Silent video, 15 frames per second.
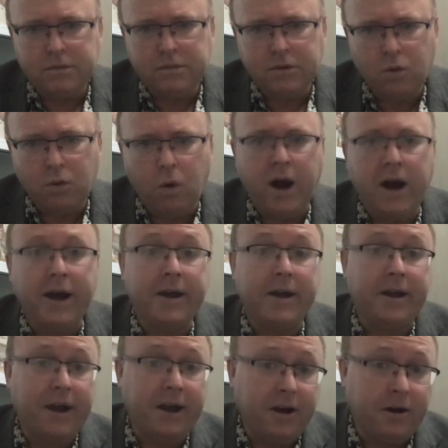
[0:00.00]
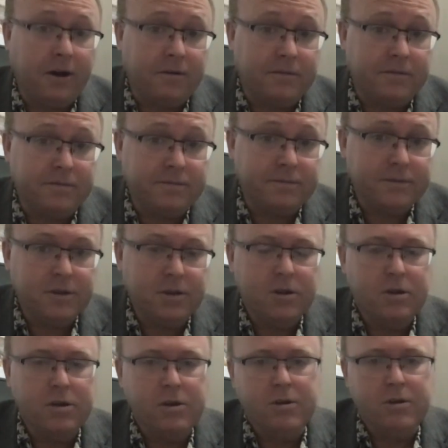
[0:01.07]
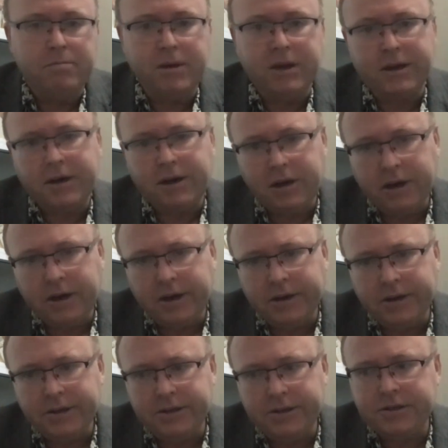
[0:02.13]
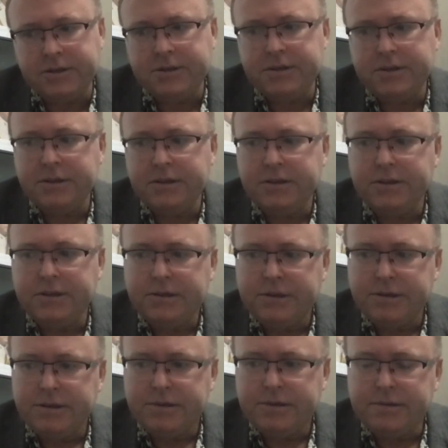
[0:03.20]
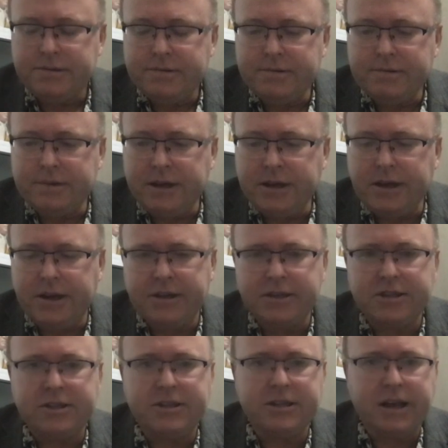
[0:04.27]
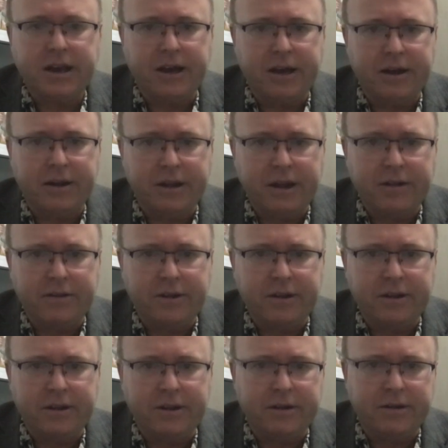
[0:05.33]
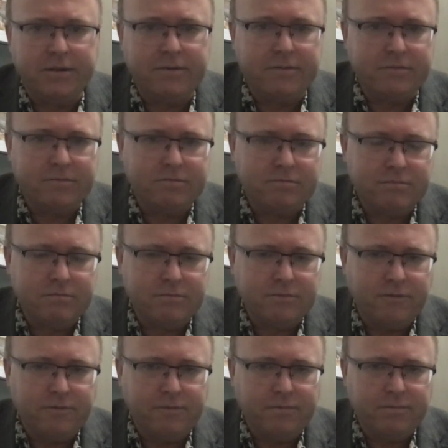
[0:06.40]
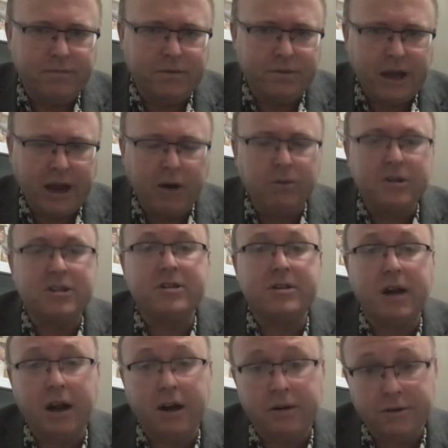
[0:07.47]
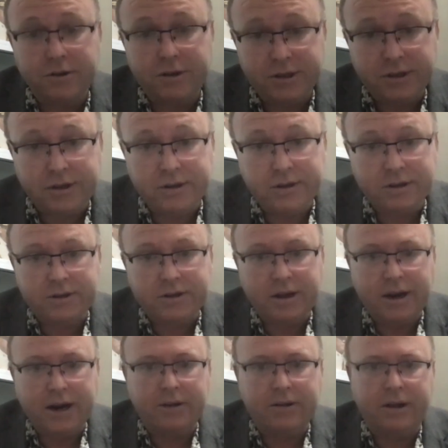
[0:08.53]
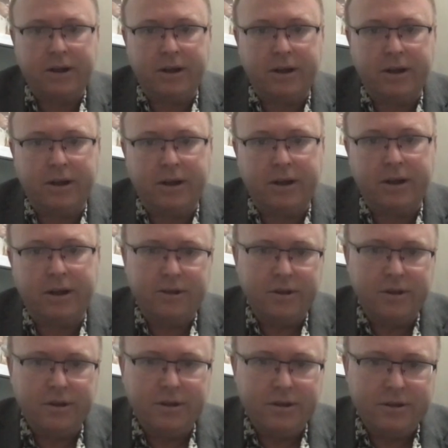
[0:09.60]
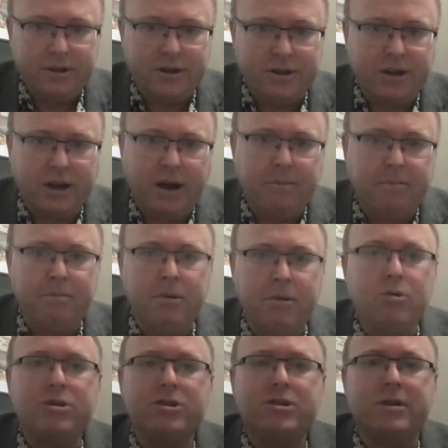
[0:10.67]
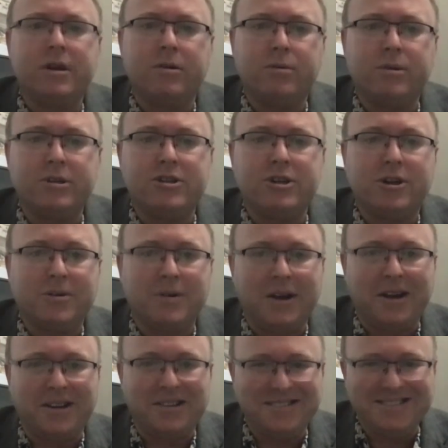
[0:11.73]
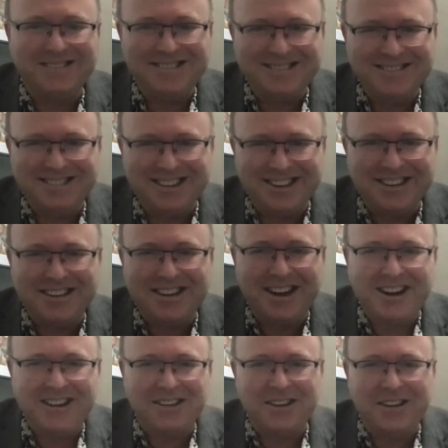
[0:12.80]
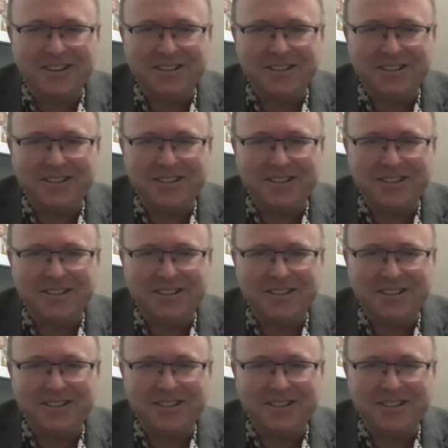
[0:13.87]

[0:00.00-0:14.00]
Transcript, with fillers: Why and how? Because it is said that the aristocracy in Thailand and the topmost aristocrat in Thailand,